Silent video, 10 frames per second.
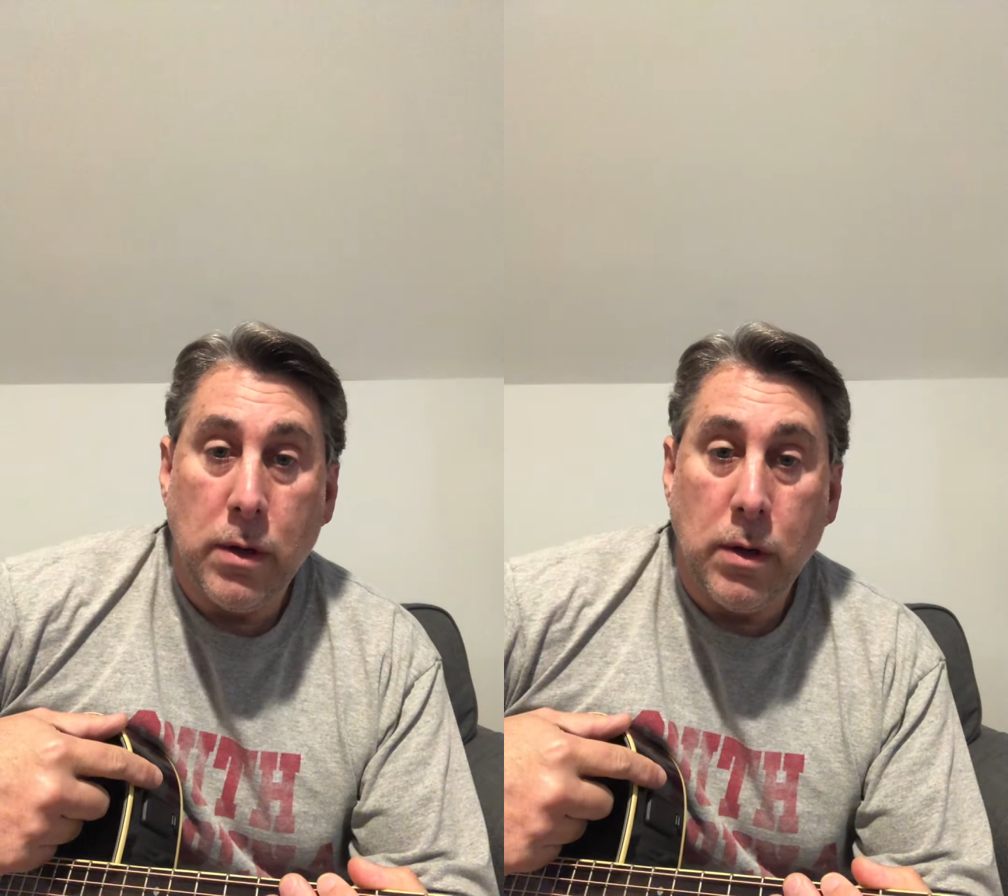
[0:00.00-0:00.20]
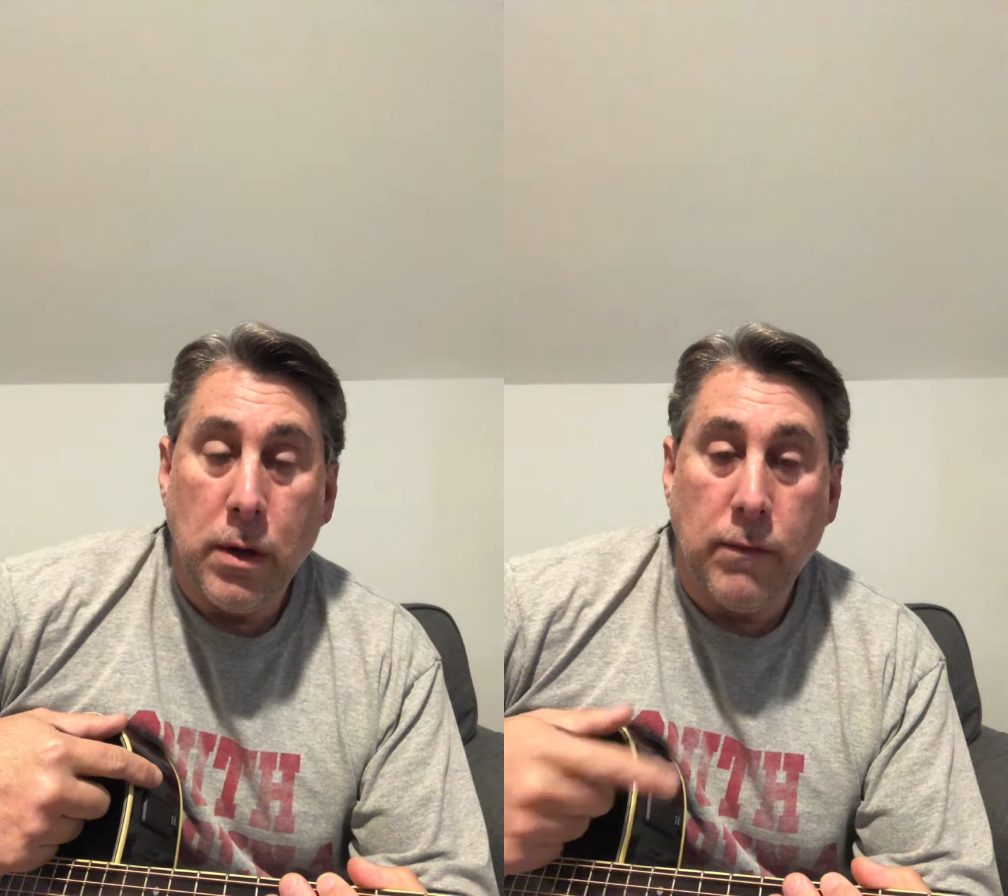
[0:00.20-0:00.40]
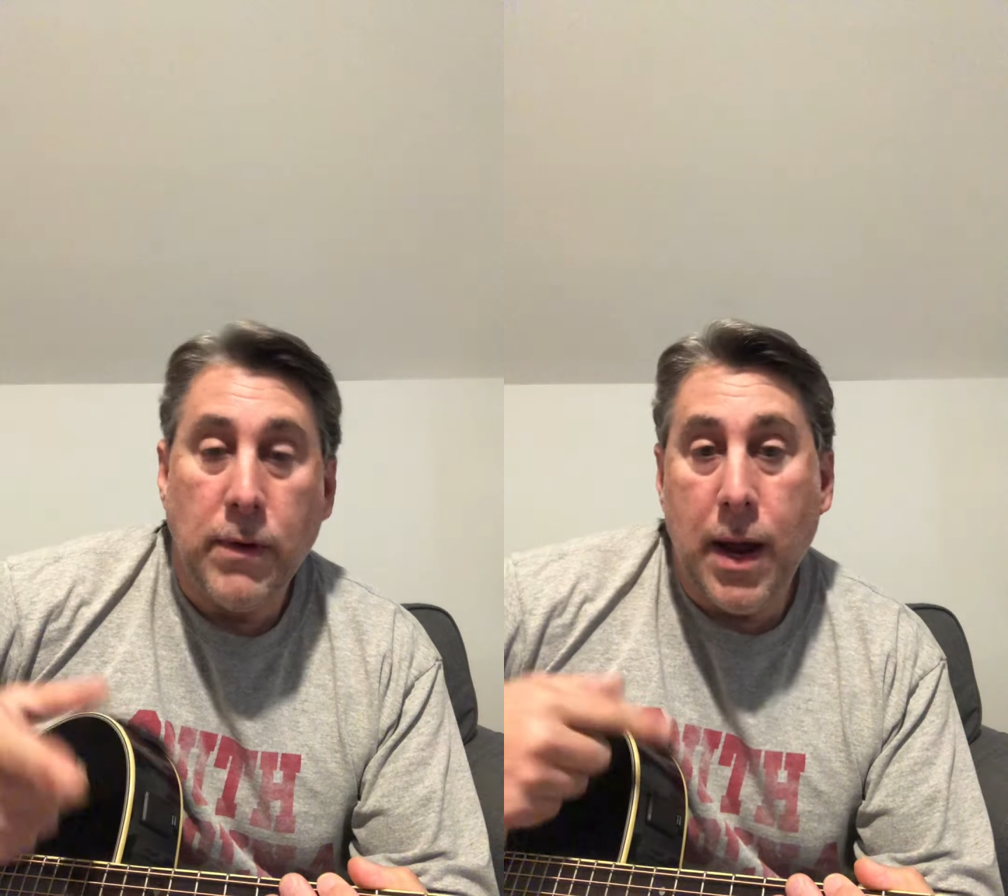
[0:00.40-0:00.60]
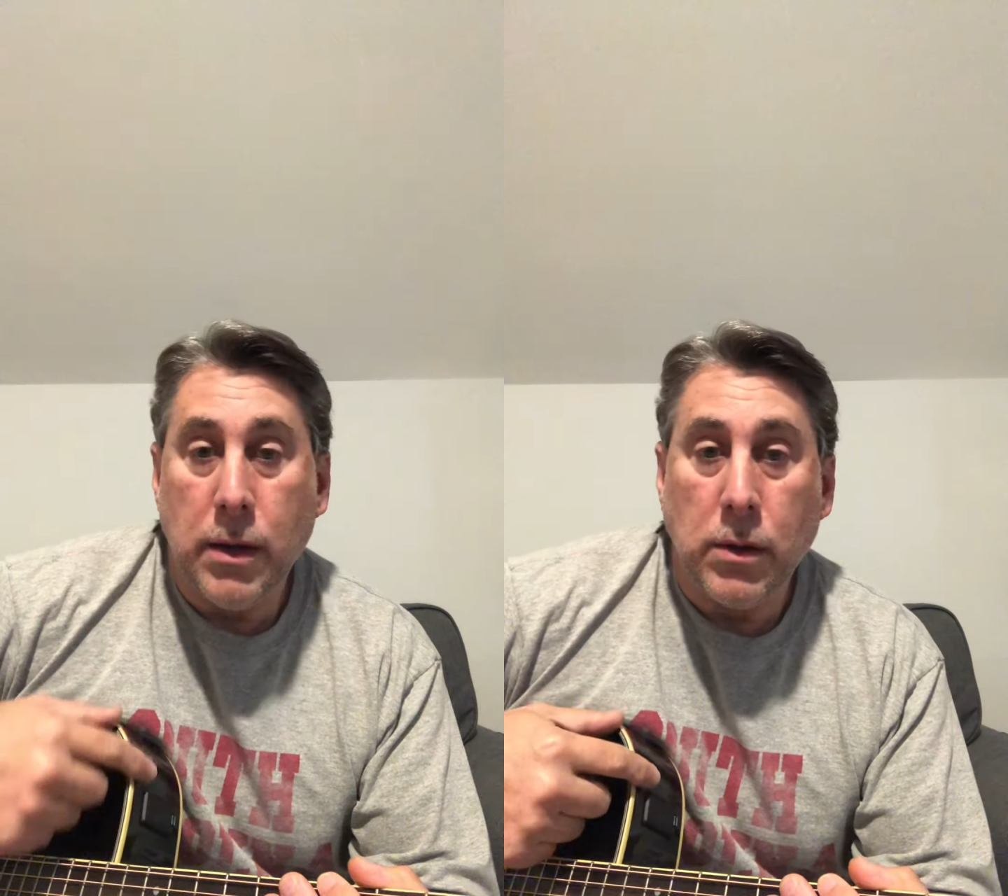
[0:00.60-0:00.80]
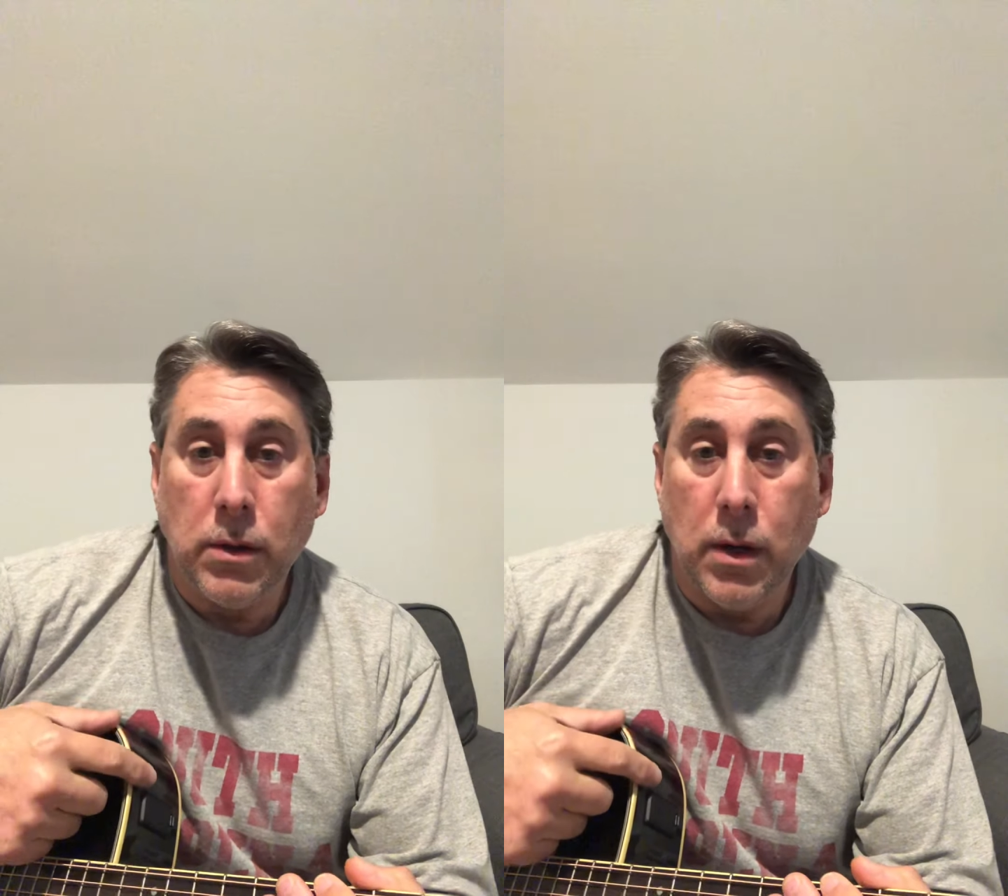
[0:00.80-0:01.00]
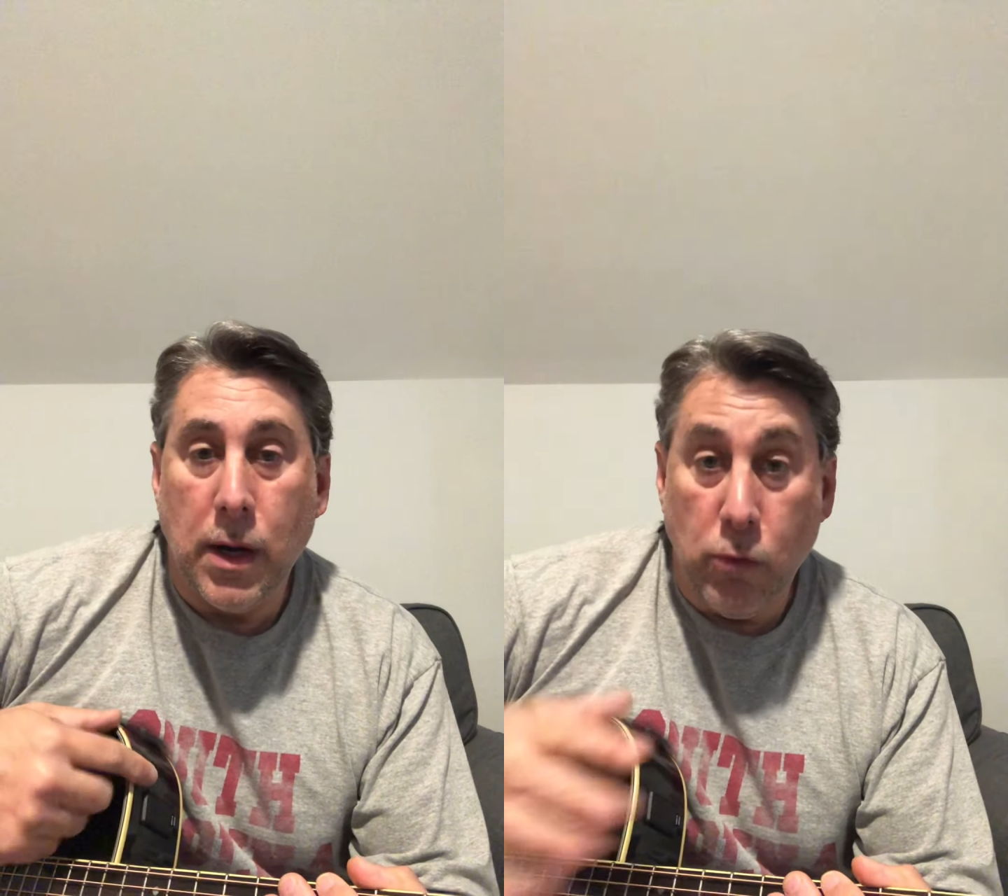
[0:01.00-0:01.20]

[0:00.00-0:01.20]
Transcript: If not, and you